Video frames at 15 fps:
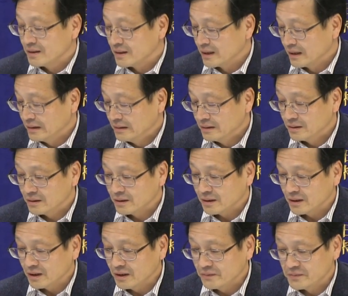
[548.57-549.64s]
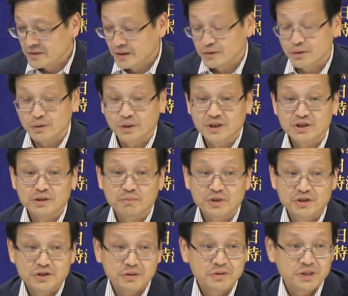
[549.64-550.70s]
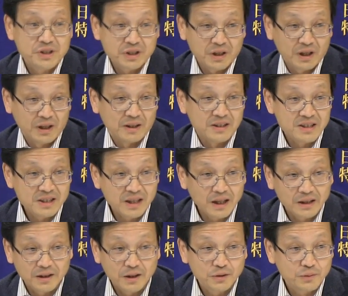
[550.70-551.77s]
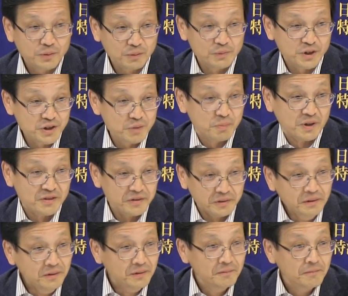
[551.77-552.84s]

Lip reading: Then if the transmission chain started from this person,